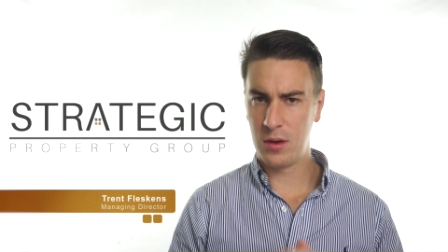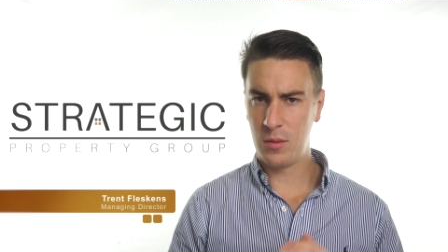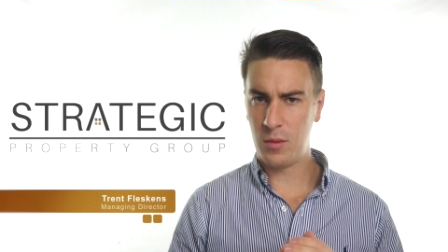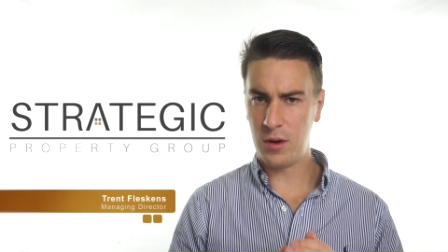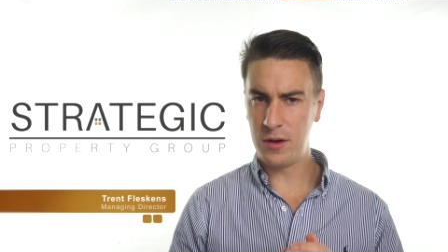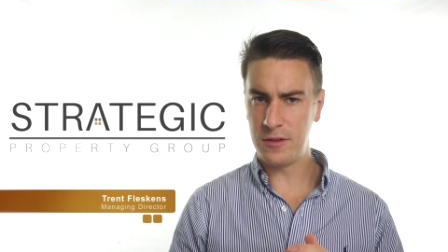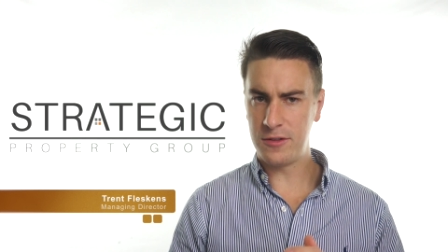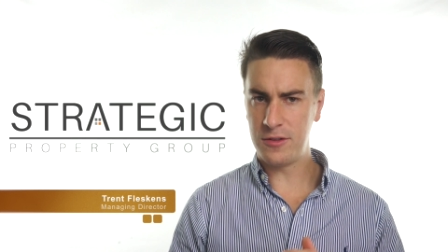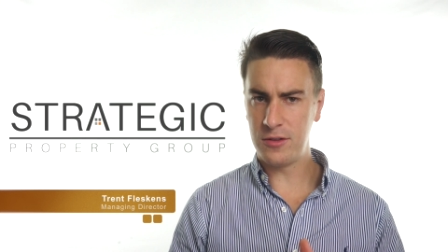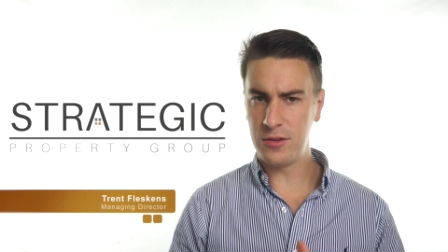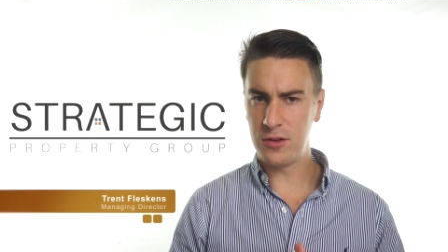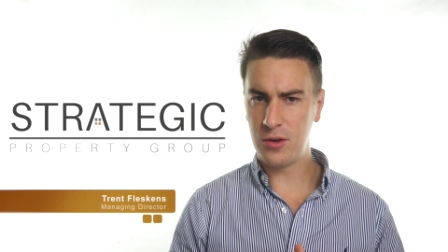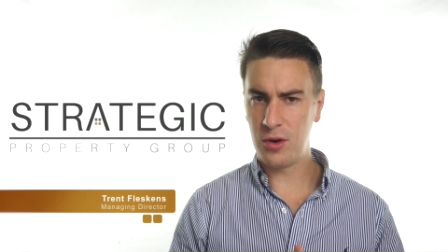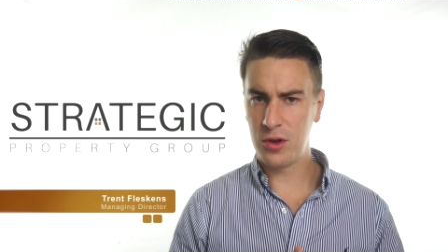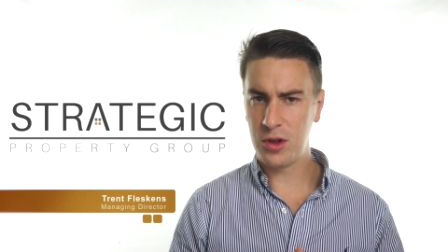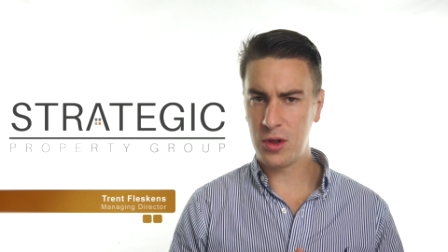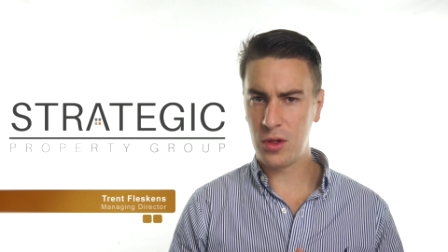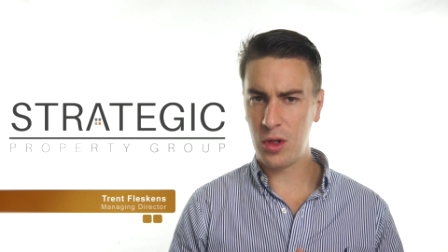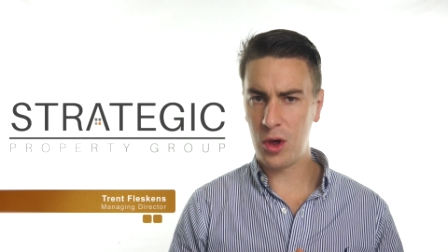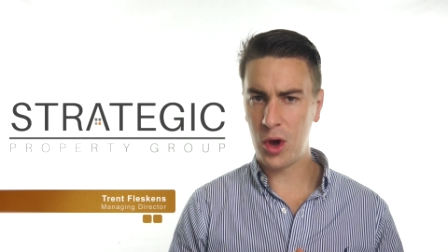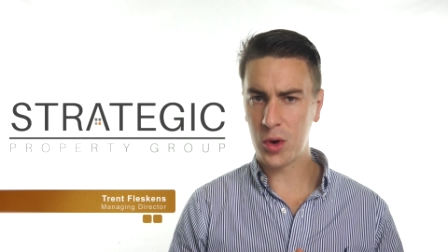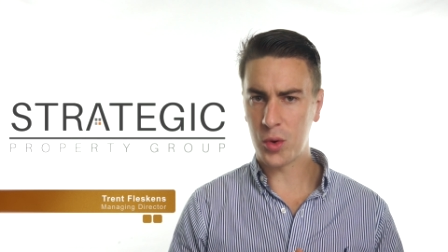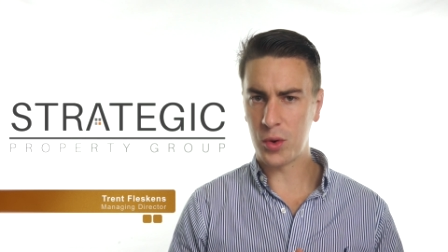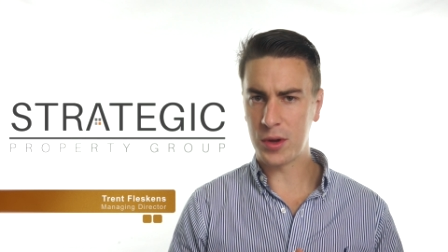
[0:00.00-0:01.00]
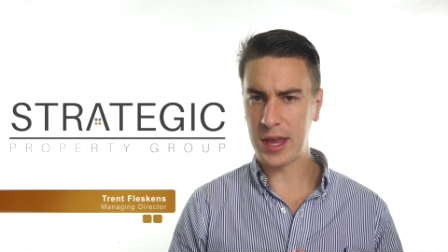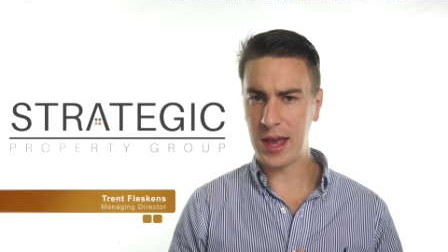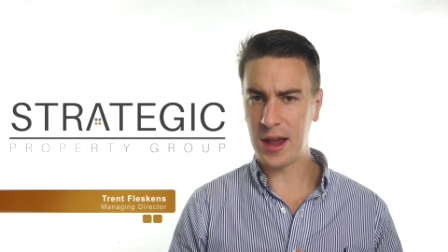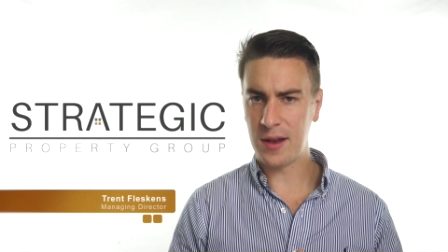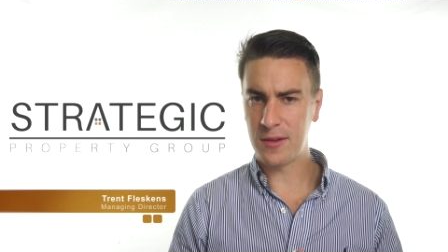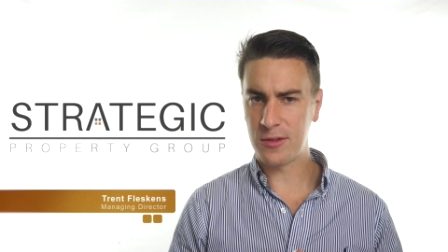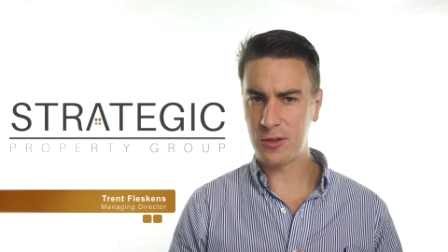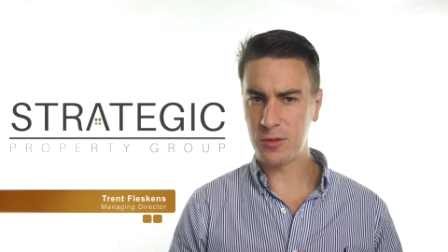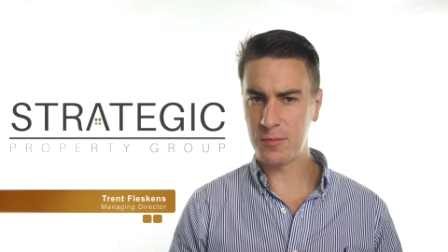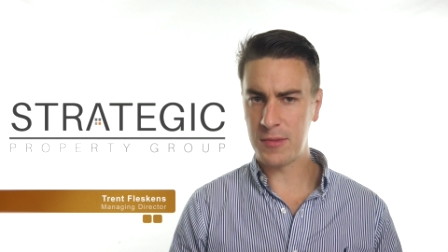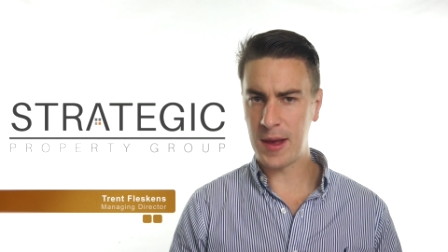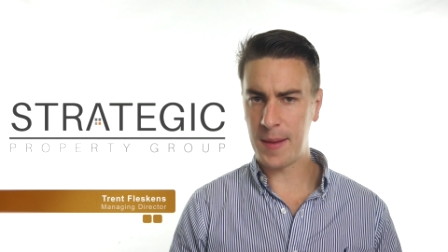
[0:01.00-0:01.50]
Once you know your local
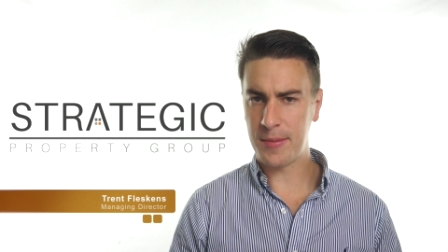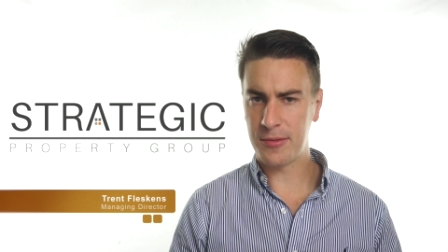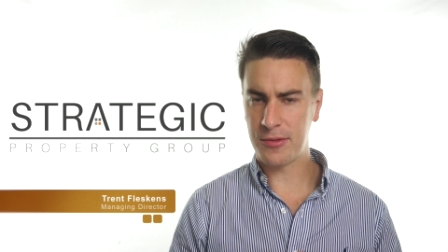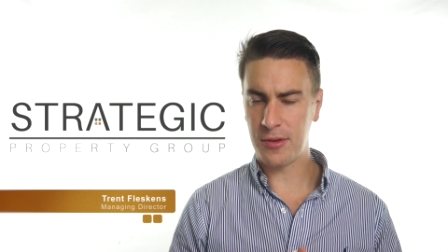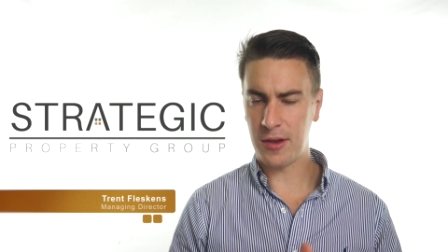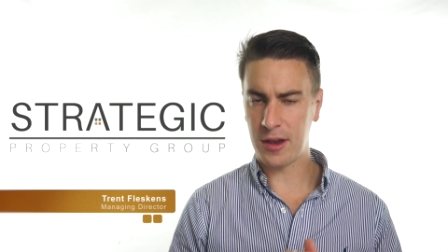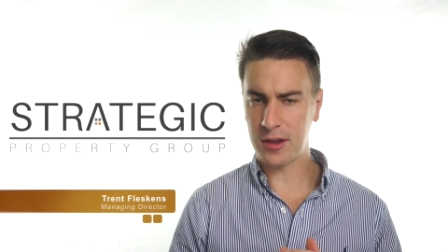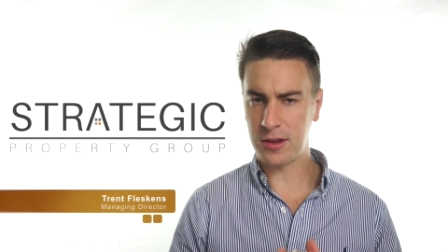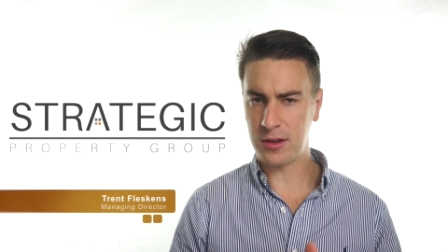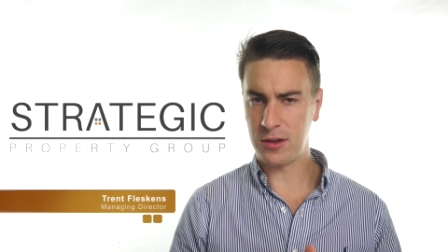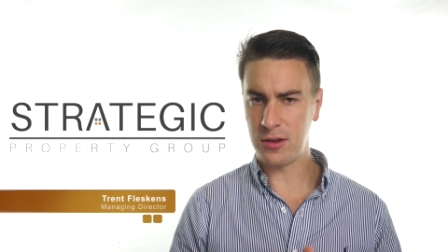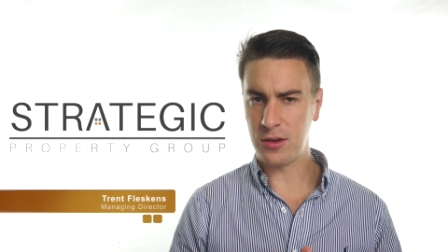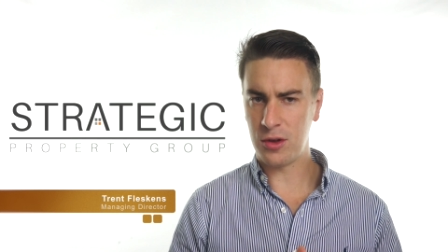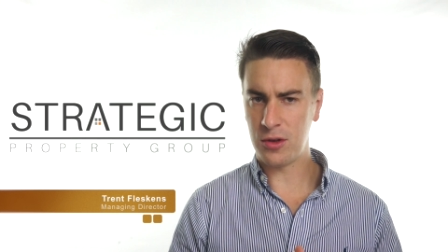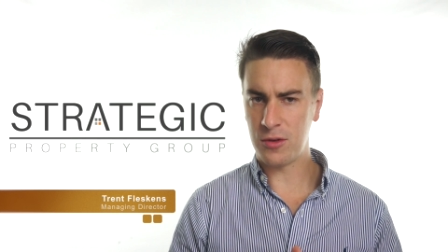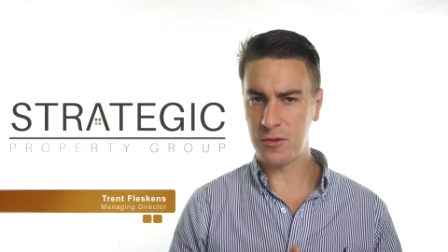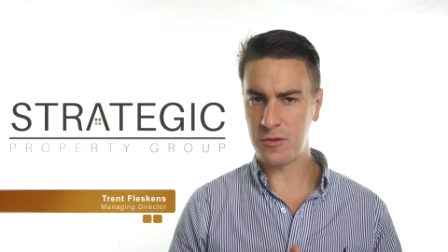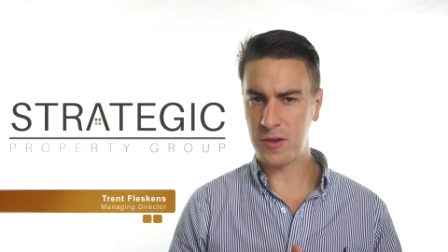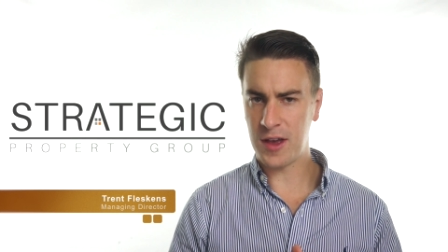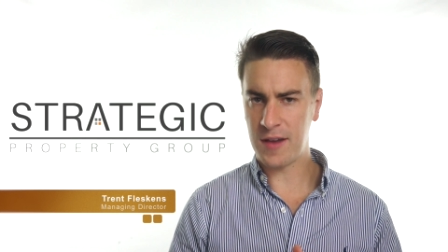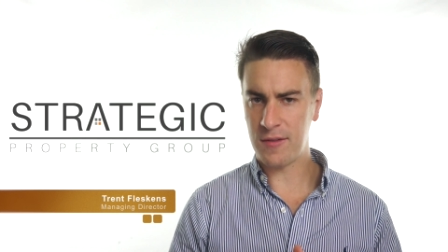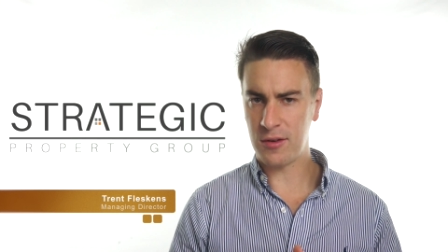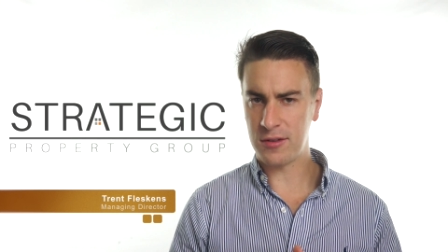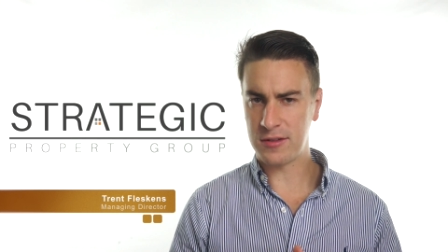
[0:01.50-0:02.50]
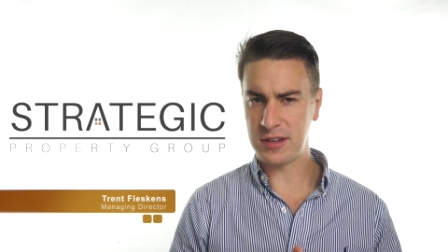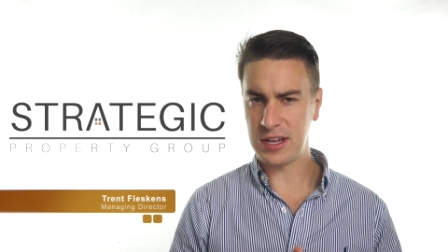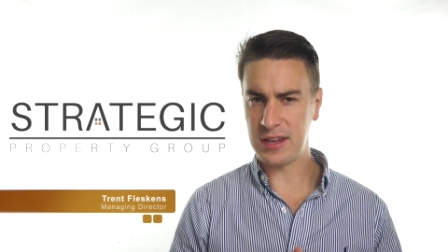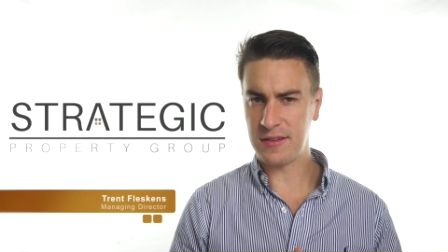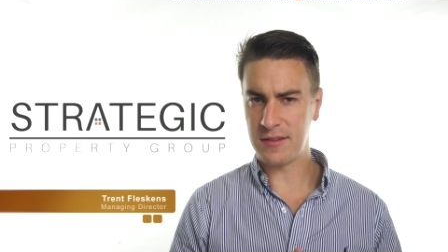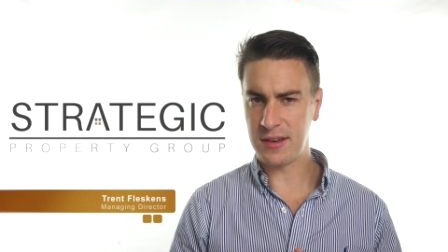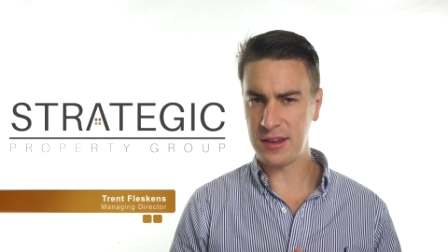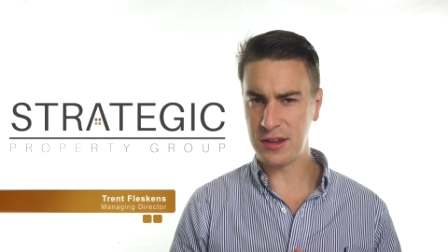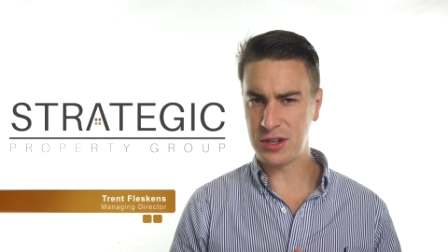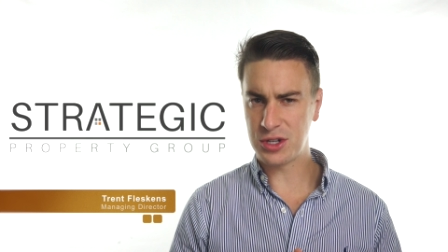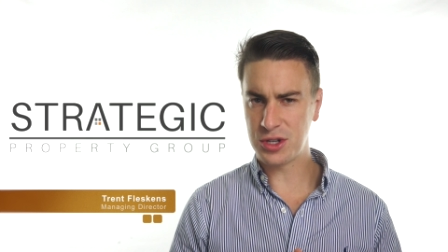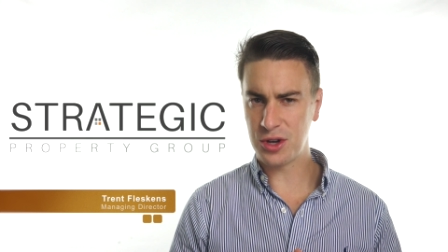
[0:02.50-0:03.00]
council maps like you know your favourite
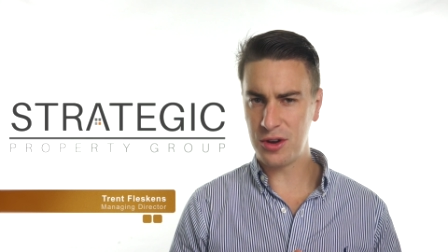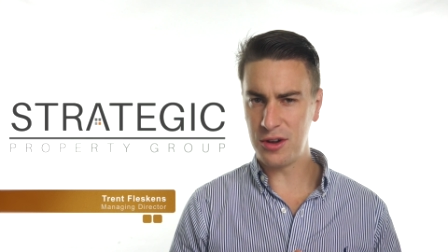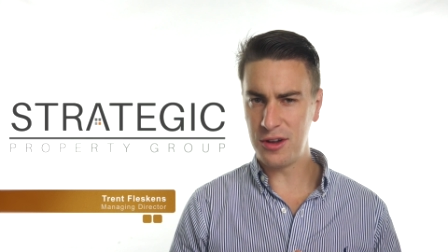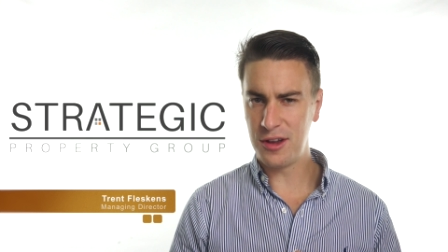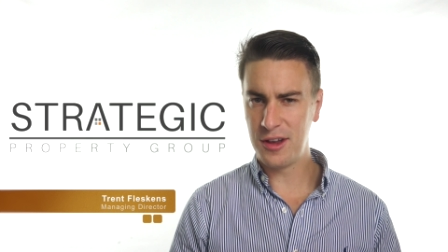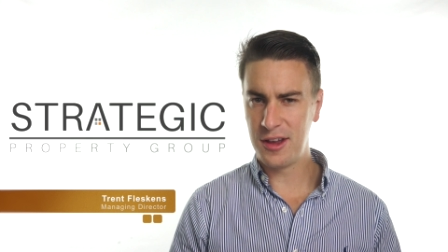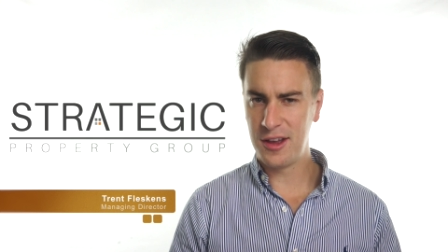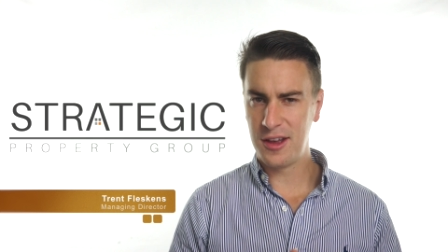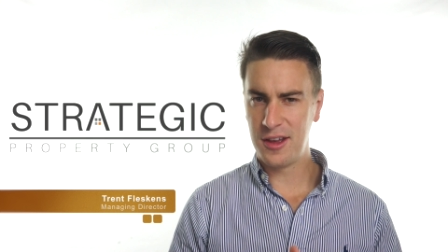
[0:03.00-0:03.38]
TV show, you